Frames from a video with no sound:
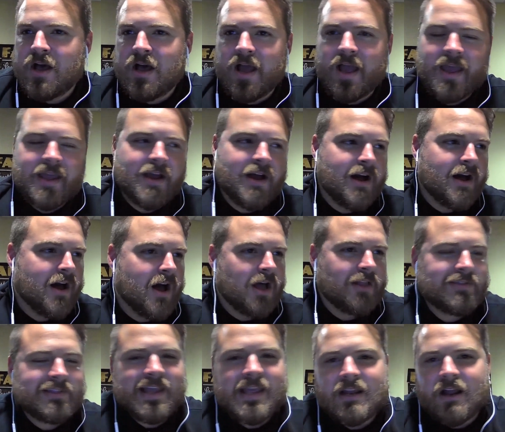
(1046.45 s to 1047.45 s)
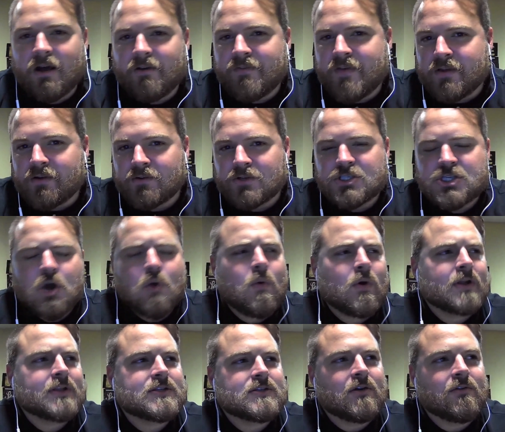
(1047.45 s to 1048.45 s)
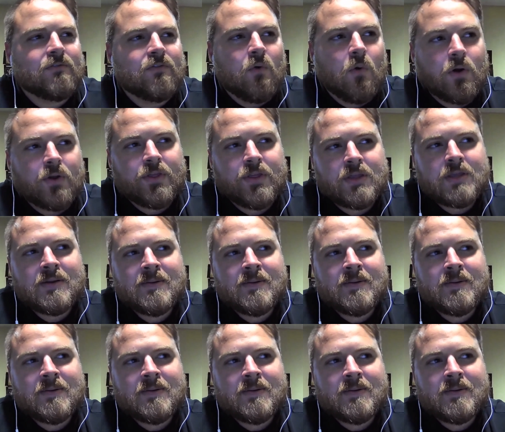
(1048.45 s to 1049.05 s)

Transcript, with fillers: a, uh, a leadoff hitter, so on and so forth